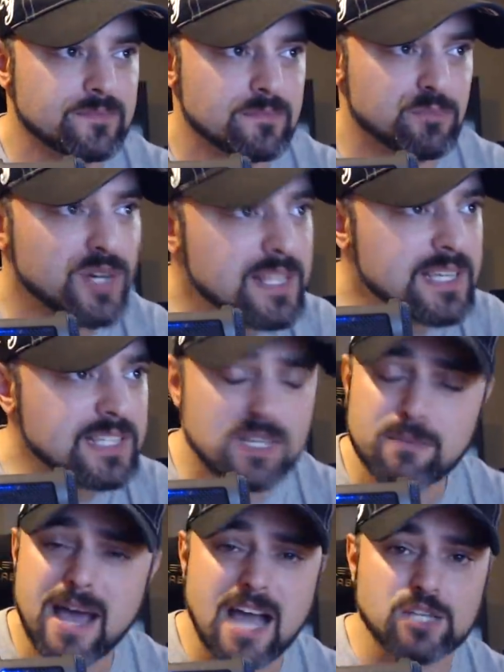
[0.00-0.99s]
Pretty decent
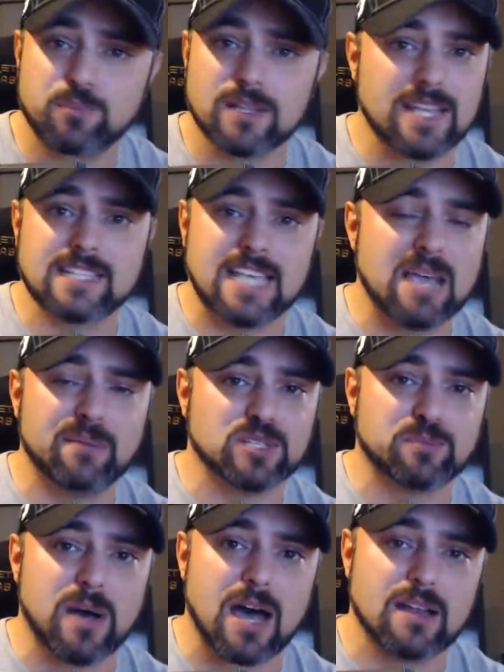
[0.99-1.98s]
match, but that table
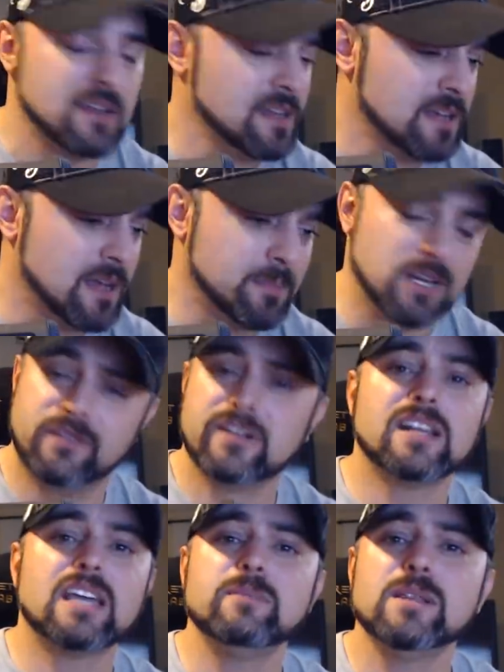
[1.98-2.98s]
spot, I mean, if you're
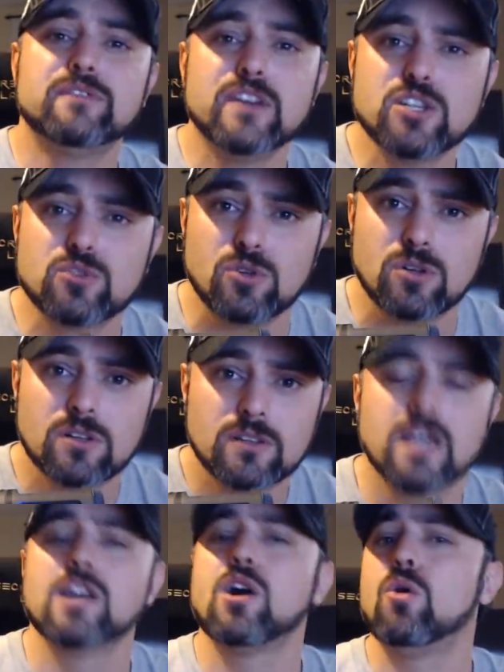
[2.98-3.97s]
going to give me the visual,
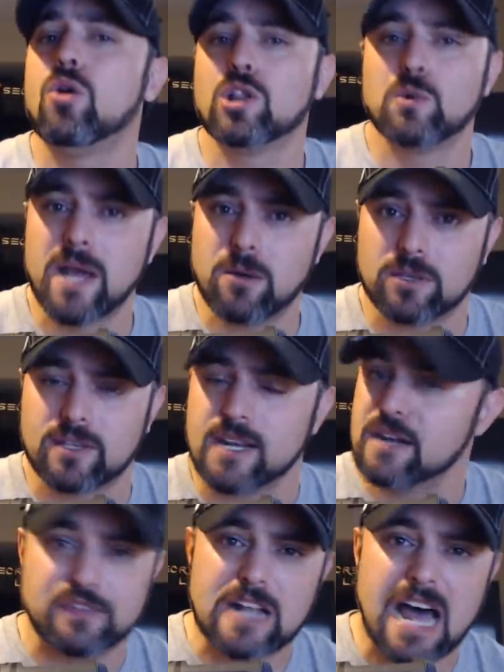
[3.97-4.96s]
then go all the way with it.
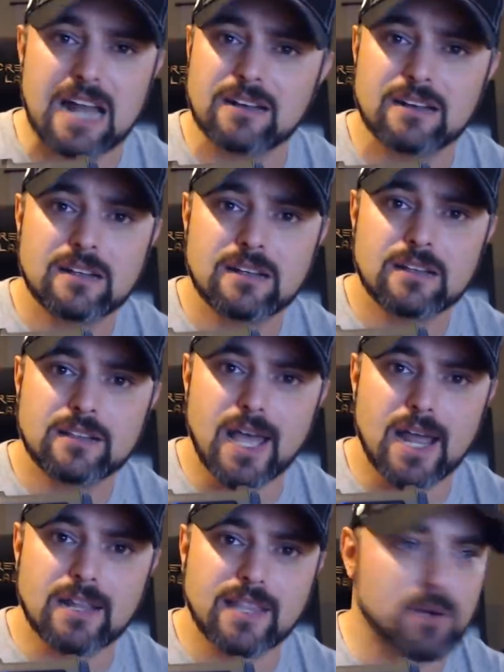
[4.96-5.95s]
If not,
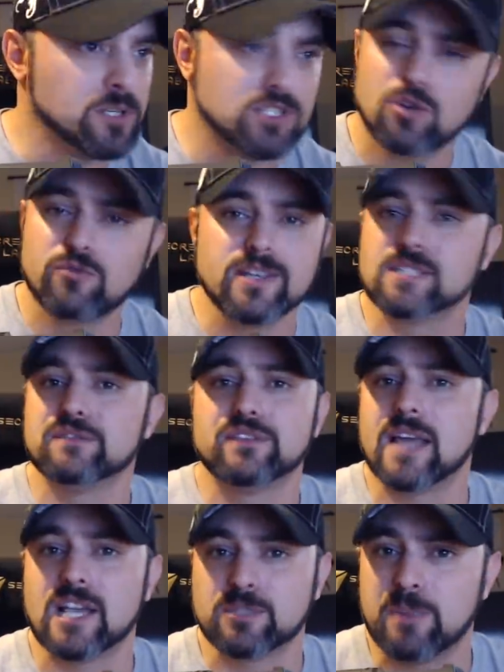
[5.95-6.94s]
then there was no reason for
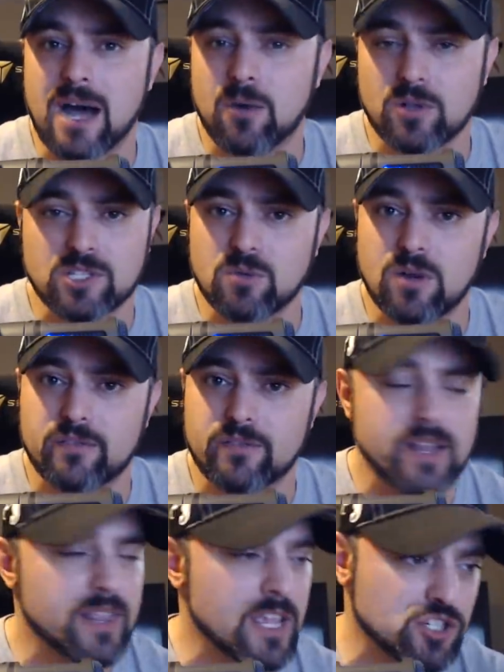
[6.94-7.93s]
that spot whatsoever,
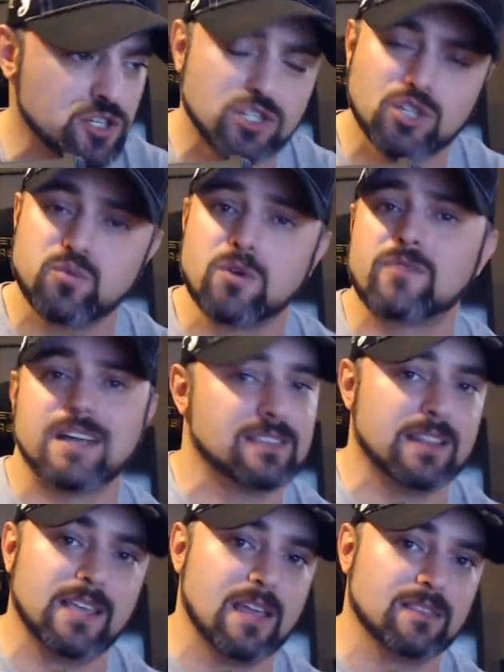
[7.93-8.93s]
and they should have just went right to
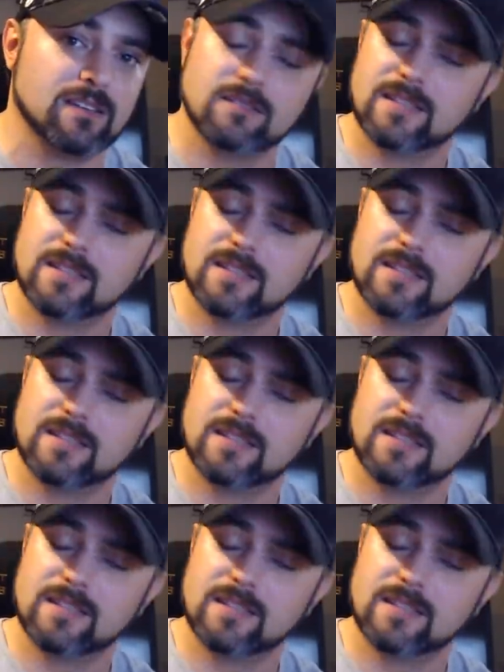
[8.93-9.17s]
the ending.